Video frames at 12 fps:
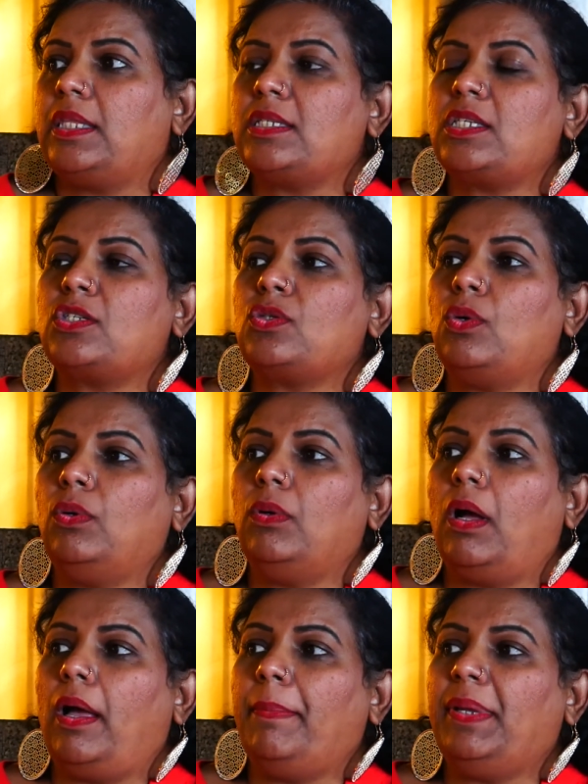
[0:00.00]
this is all,
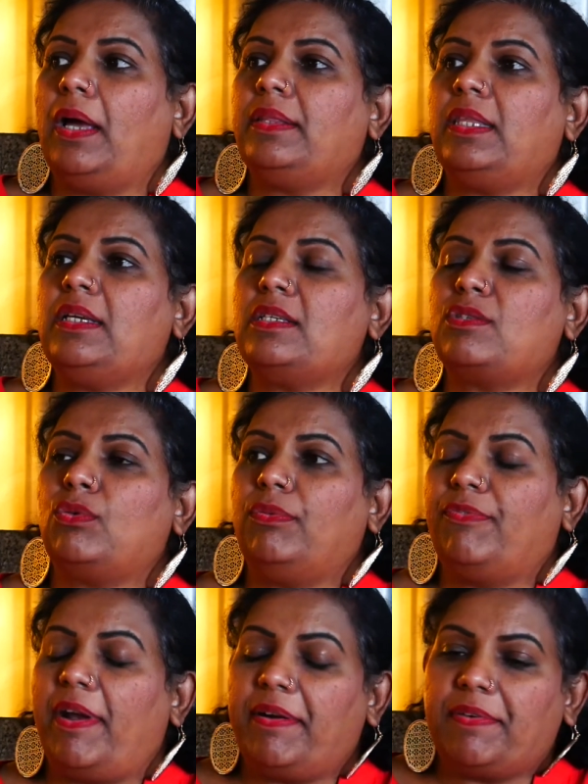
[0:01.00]
I mean, I think it's all
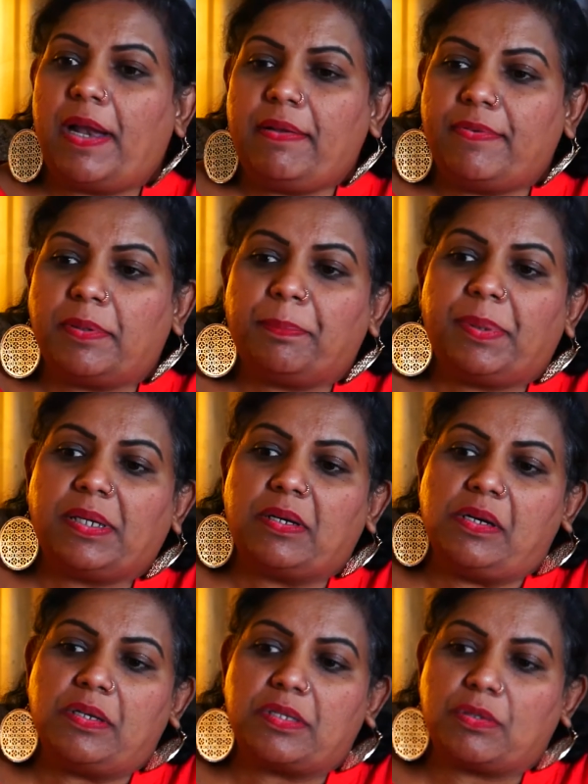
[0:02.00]
very relevant,
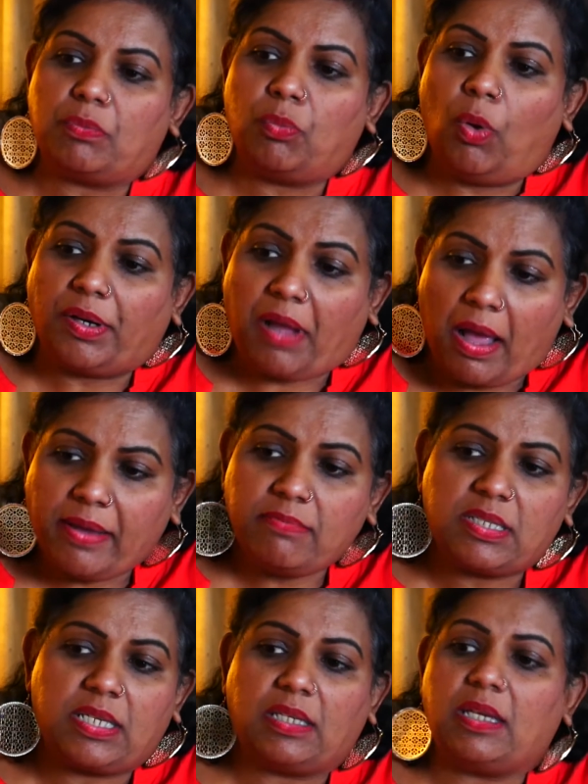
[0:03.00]
because what
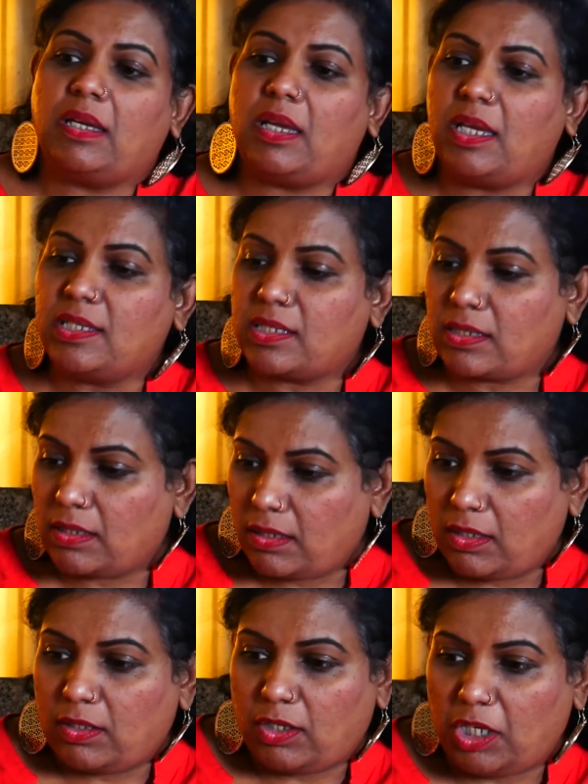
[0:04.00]
I'm singing is
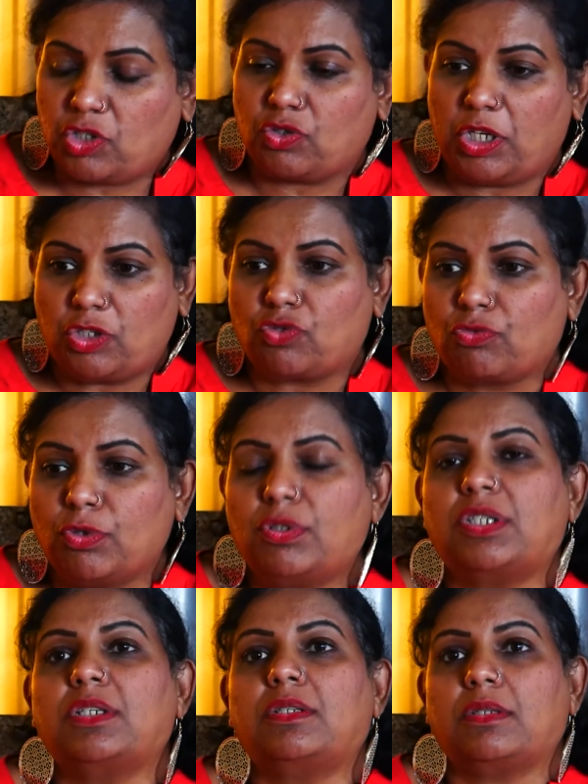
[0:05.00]

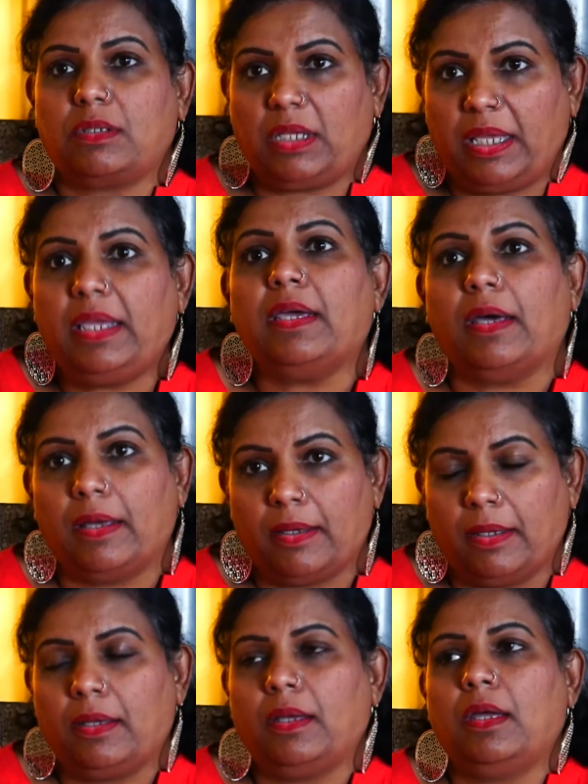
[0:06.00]
rooted here.
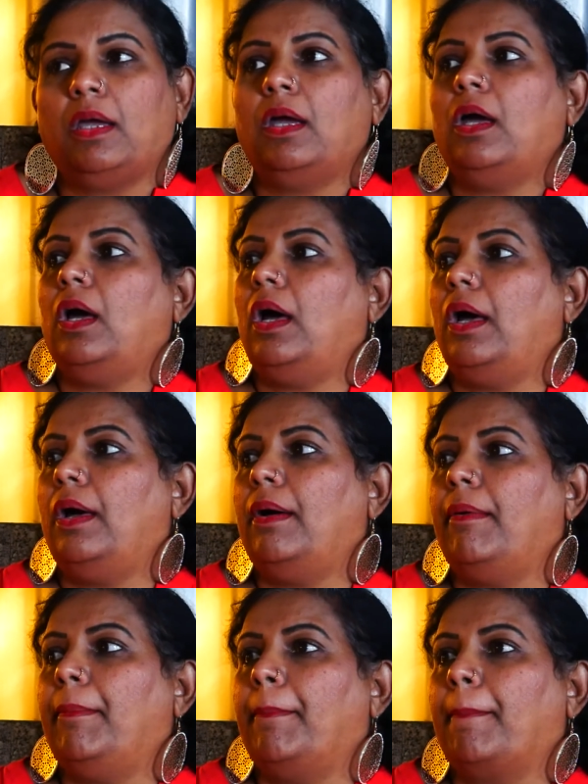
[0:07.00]

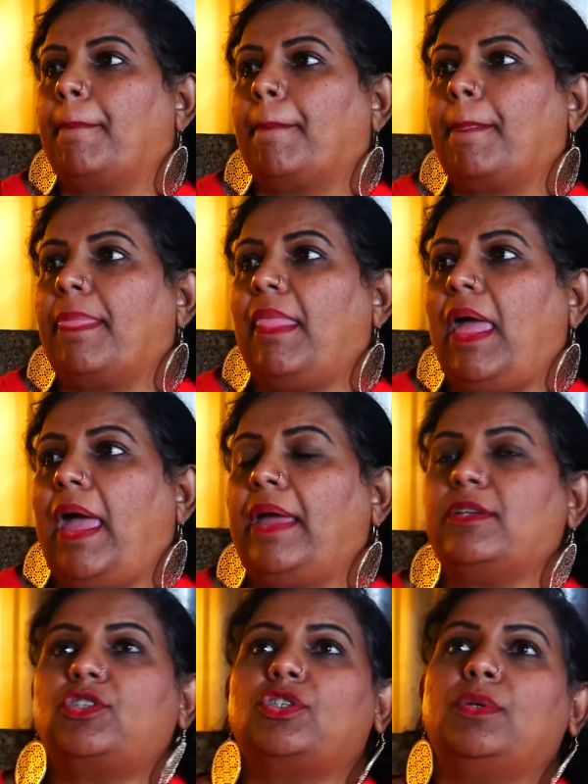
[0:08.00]

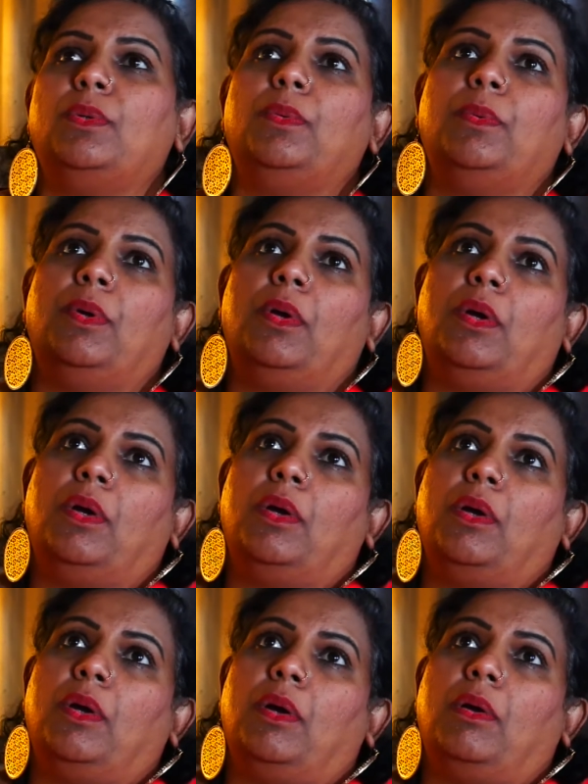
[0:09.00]
I'm
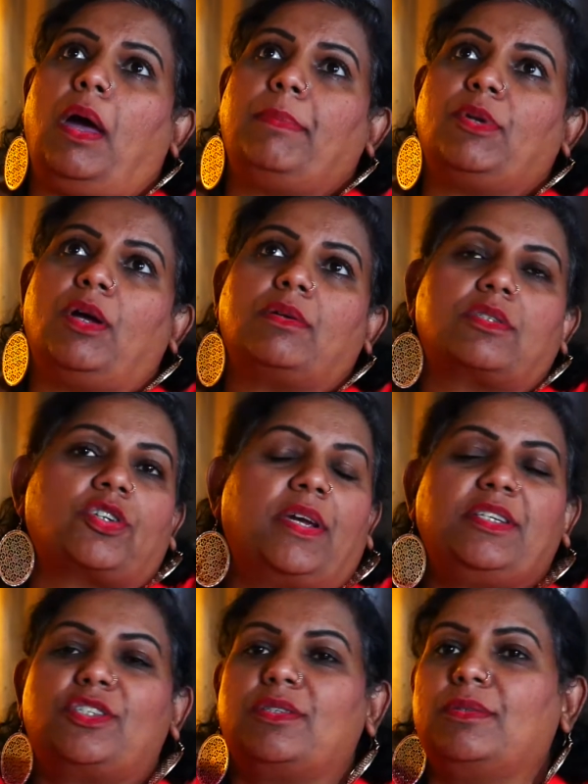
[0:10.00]
not
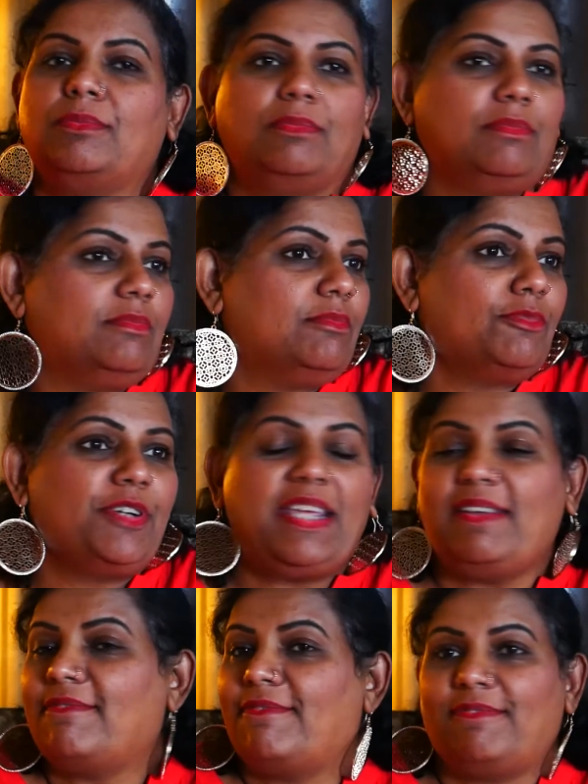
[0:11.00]
trying to
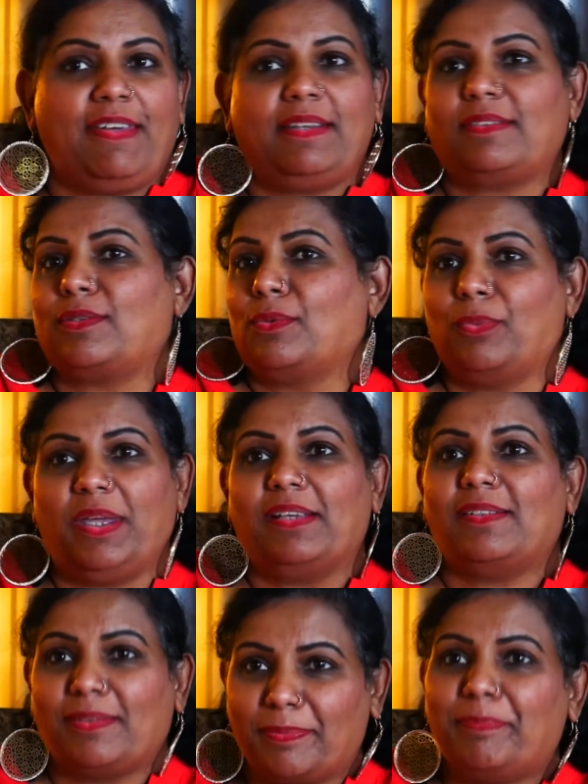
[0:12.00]
reinvent the
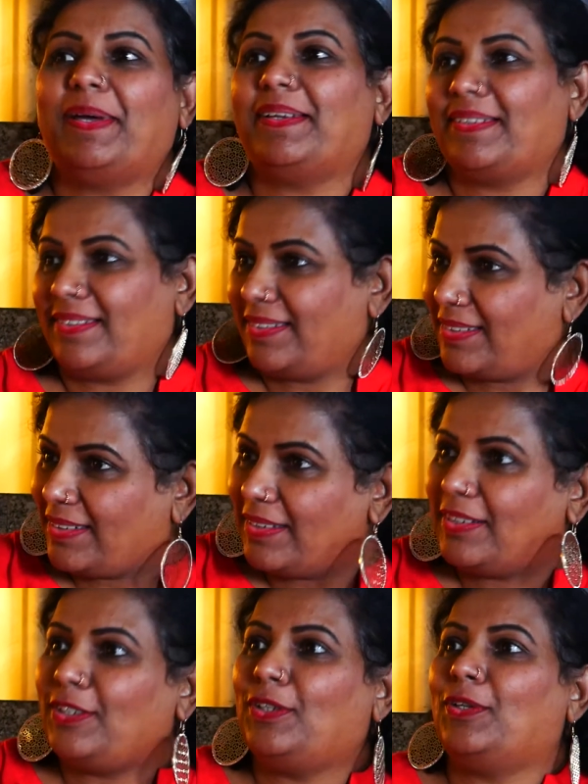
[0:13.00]
wheel, but,
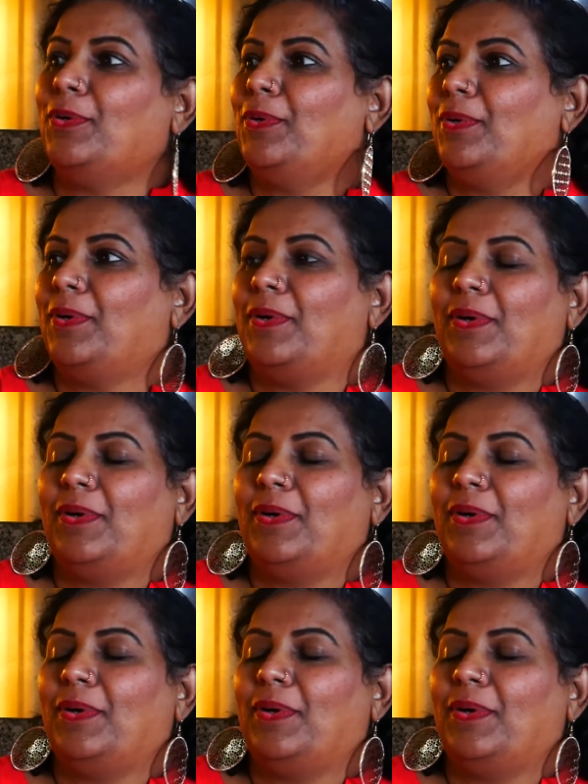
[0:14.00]
you know,